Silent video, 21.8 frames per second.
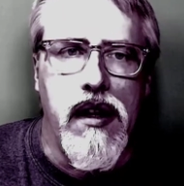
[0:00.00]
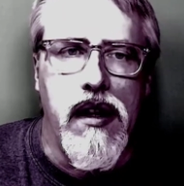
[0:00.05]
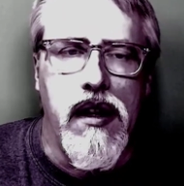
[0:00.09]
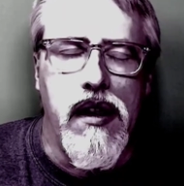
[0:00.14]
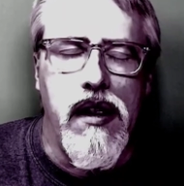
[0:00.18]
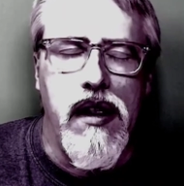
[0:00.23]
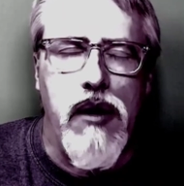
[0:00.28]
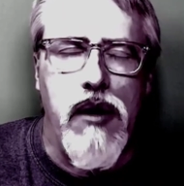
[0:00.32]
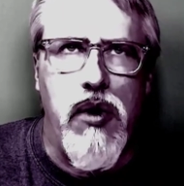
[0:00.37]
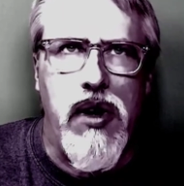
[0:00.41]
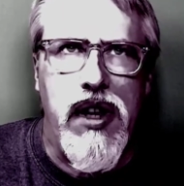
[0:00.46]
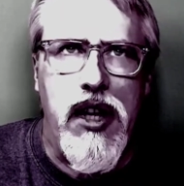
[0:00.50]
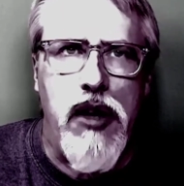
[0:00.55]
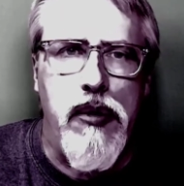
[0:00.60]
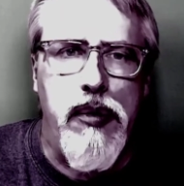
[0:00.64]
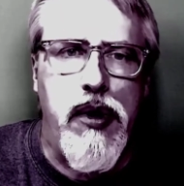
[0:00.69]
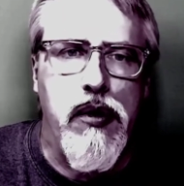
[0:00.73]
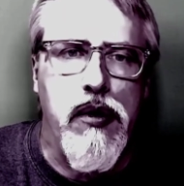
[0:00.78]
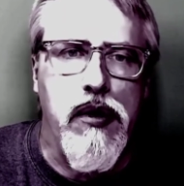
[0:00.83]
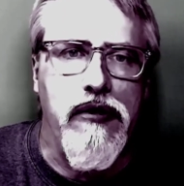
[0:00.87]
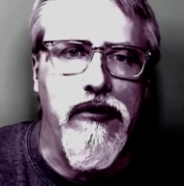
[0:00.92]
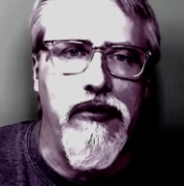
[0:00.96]
They will help
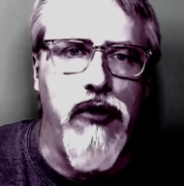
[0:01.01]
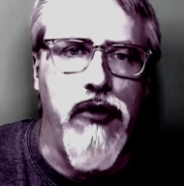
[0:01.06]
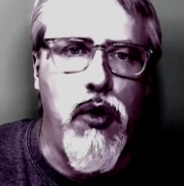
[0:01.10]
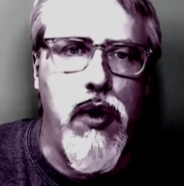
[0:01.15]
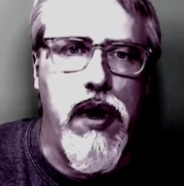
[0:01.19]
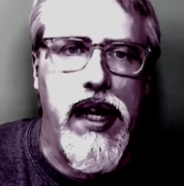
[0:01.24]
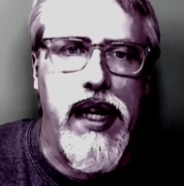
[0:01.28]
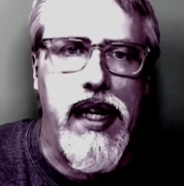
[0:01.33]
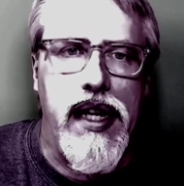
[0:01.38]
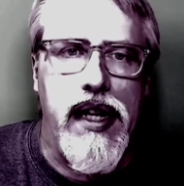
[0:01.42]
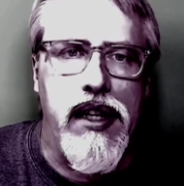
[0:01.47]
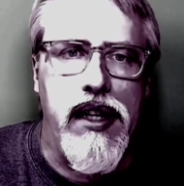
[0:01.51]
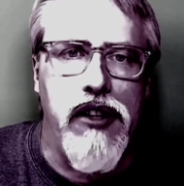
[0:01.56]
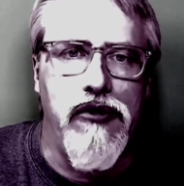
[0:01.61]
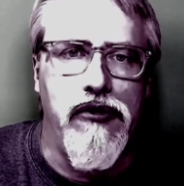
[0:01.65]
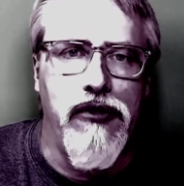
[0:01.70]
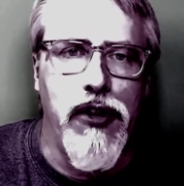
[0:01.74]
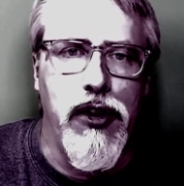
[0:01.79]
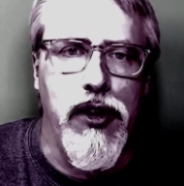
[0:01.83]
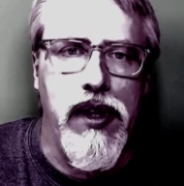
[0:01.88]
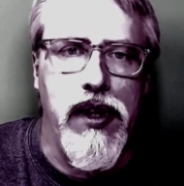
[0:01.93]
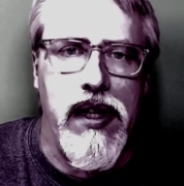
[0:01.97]
you avoid
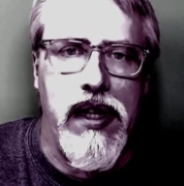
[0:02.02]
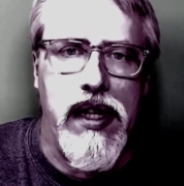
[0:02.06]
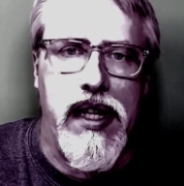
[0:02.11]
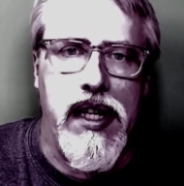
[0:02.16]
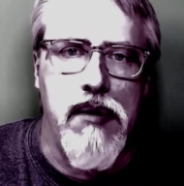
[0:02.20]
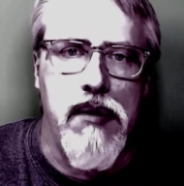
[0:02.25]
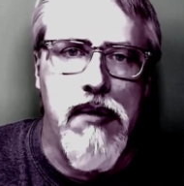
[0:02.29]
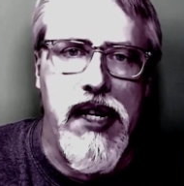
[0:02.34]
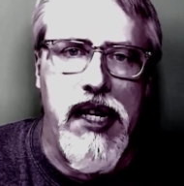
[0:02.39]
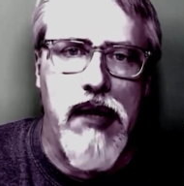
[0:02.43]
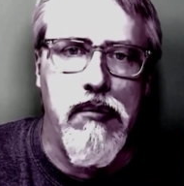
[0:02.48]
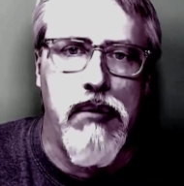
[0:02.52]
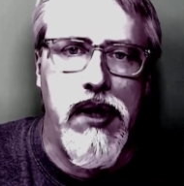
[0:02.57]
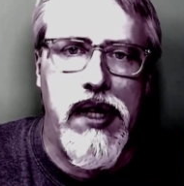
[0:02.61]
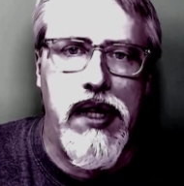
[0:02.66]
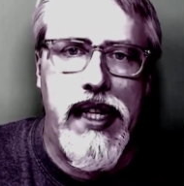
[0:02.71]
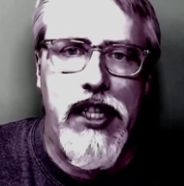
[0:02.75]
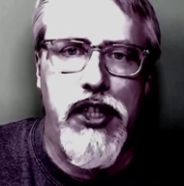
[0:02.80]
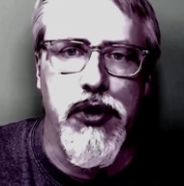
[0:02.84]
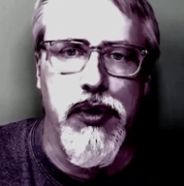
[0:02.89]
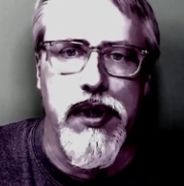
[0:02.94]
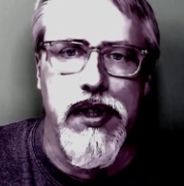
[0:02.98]
inadvertently committing
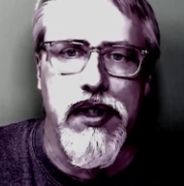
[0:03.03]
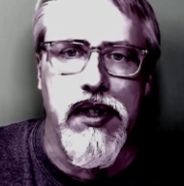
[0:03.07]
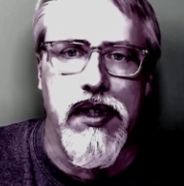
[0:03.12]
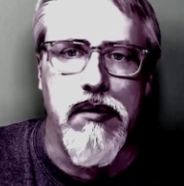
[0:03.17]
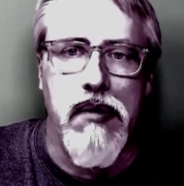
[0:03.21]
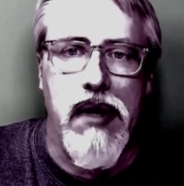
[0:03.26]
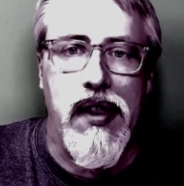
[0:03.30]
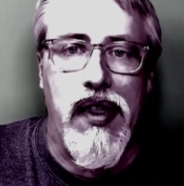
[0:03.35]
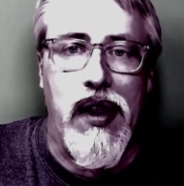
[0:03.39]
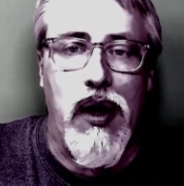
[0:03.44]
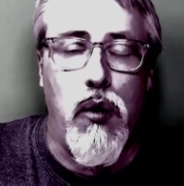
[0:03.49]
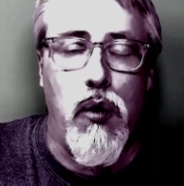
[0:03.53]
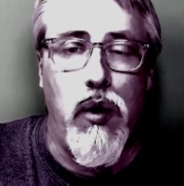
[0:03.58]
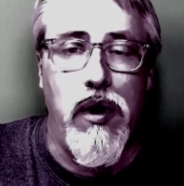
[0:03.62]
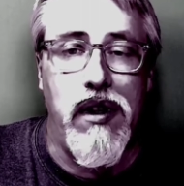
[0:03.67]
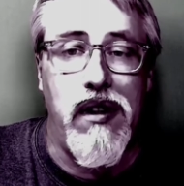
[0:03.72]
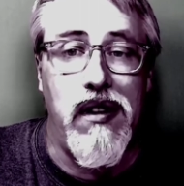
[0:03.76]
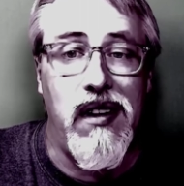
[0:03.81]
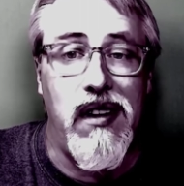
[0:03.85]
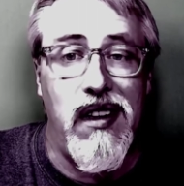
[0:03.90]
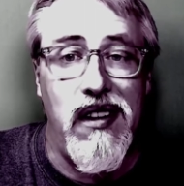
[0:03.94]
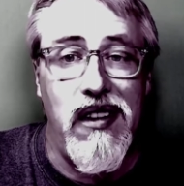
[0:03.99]
plagiarism, and they
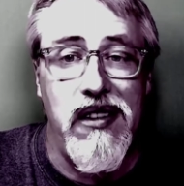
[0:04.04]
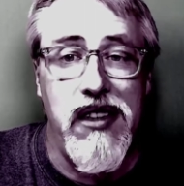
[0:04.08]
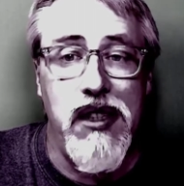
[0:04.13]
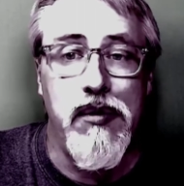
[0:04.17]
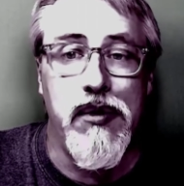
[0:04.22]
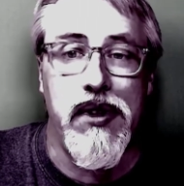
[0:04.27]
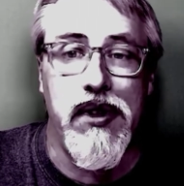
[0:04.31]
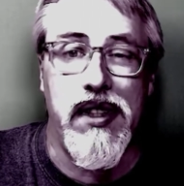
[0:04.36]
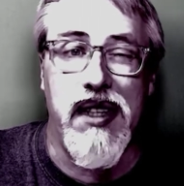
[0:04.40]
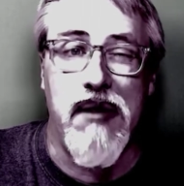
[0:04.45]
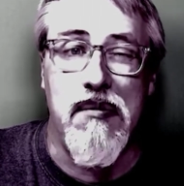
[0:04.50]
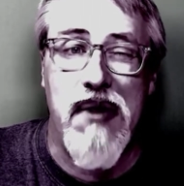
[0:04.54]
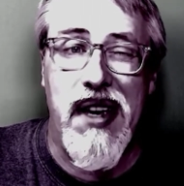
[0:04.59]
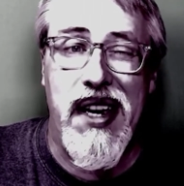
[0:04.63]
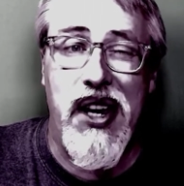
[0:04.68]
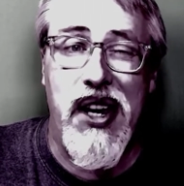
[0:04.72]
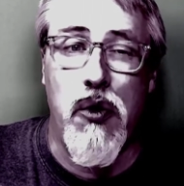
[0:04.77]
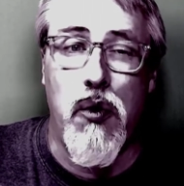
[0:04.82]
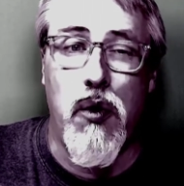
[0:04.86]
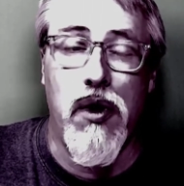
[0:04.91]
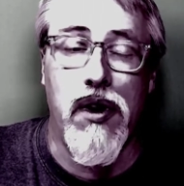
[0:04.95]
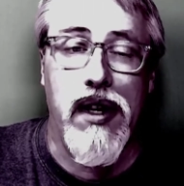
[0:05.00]
will ultimately make
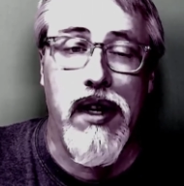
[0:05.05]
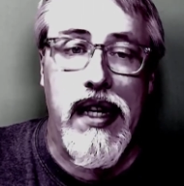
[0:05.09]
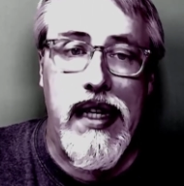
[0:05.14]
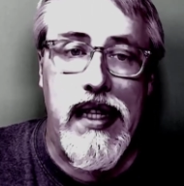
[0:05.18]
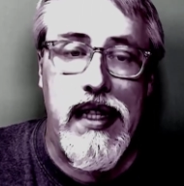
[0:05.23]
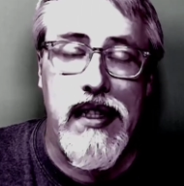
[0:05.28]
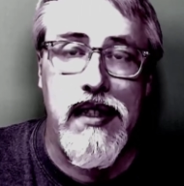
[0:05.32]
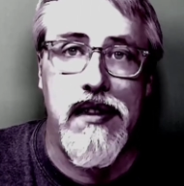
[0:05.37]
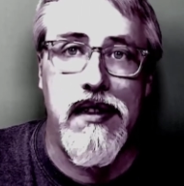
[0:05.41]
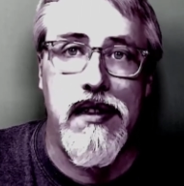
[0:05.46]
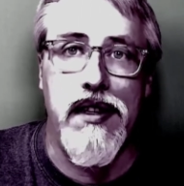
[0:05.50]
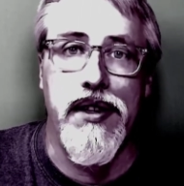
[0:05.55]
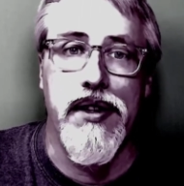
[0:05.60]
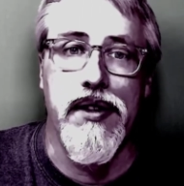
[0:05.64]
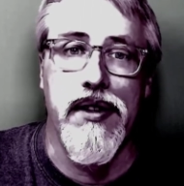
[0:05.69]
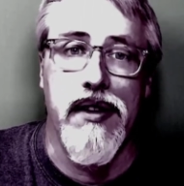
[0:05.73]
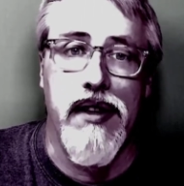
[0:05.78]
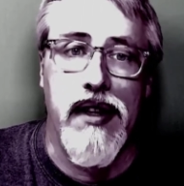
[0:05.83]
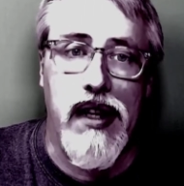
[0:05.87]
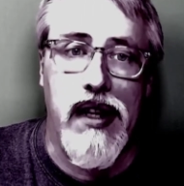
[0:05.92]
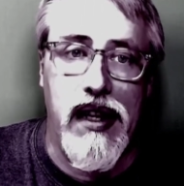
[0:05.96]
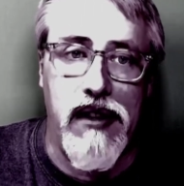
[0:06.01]
your work easier
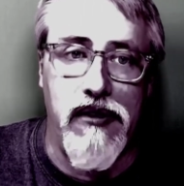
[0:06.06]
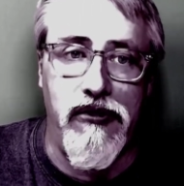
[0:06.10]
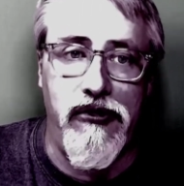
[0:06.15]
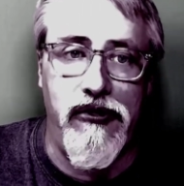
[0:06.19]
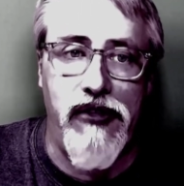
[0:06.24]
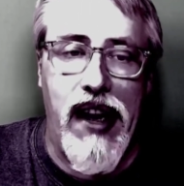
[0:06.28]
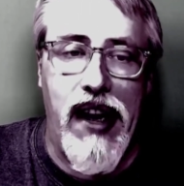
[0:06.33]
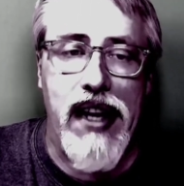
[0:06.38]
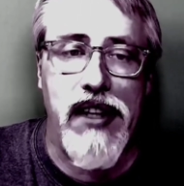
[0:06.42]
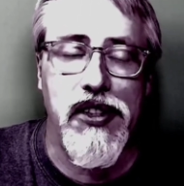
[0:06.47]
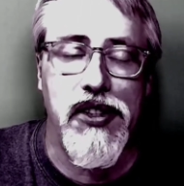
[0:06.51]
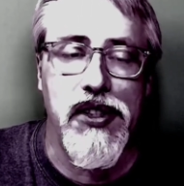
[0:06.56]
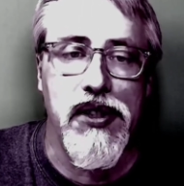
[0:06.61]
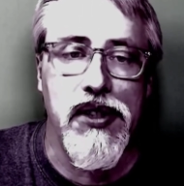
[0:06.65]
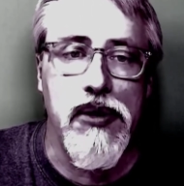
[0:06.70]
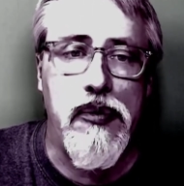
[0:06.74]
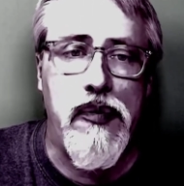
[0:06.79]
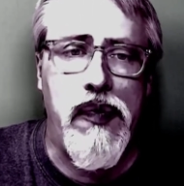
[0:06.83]
and faster.